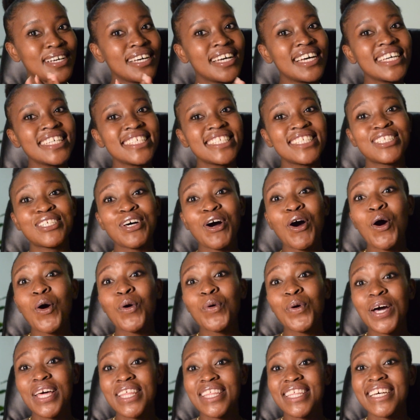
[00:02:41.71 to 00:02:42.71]

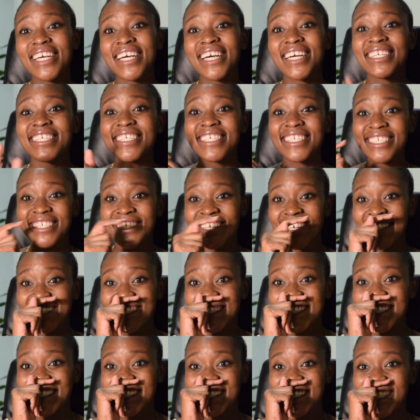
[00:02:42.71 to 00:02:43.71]
So I think I just got
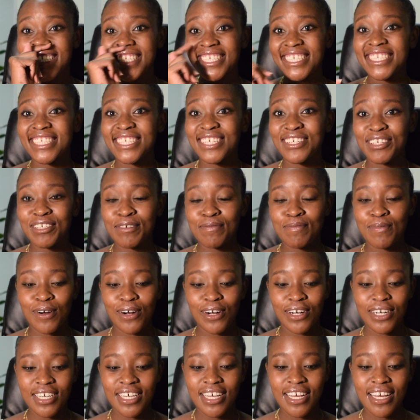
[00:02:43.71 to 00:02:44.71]
the discretionary
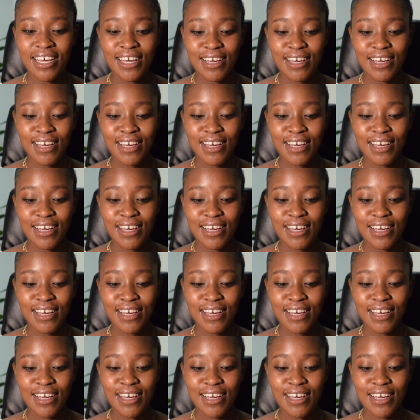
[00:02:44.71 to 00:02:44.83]
mark